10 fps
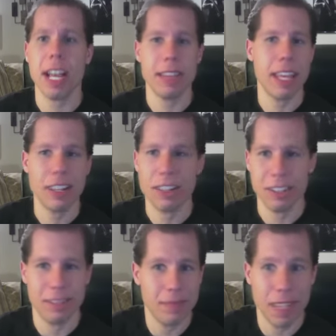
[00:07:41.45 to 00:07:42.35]
and they
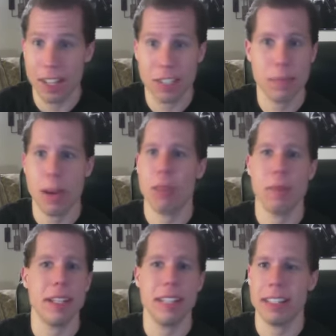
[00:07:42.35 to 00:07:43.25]
could
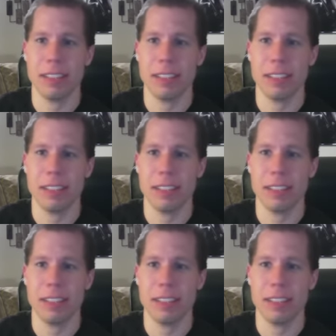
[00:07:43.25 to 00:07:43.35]
experiment